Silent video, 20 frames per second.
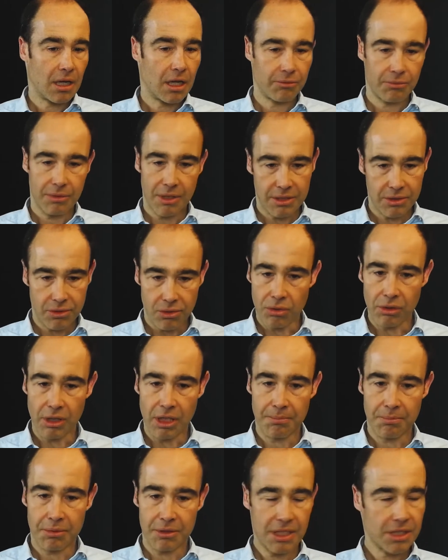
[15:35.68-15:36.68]
And we are
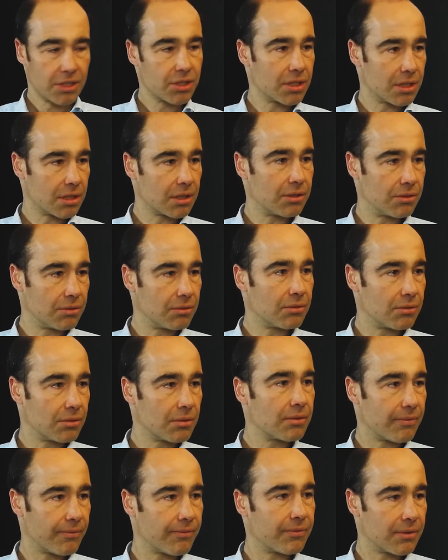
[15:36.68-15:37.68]
strongly positioned to
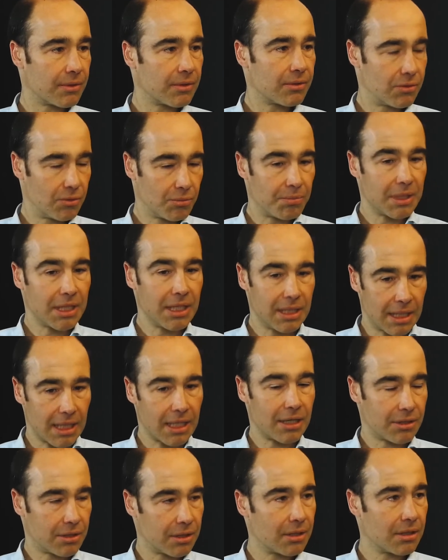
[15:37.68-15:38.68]
be
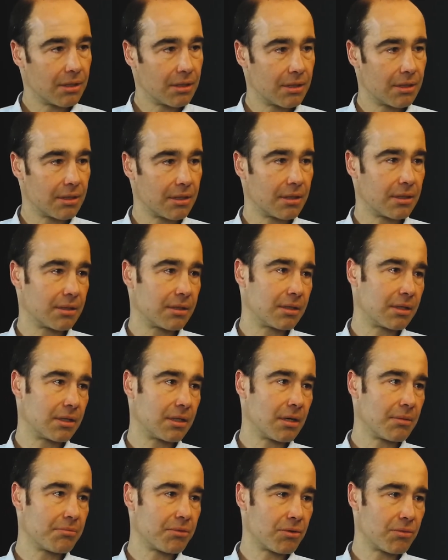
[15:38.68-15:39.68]
there, the
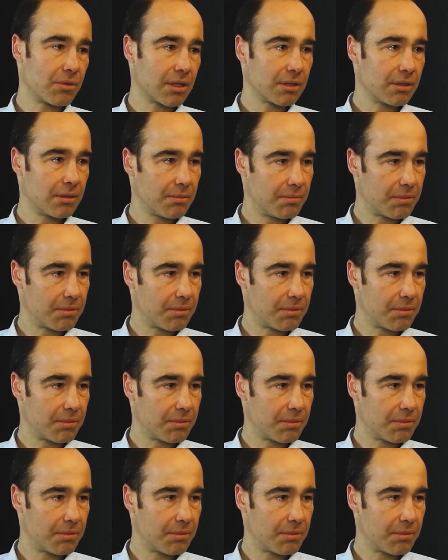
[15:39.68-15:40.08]
number one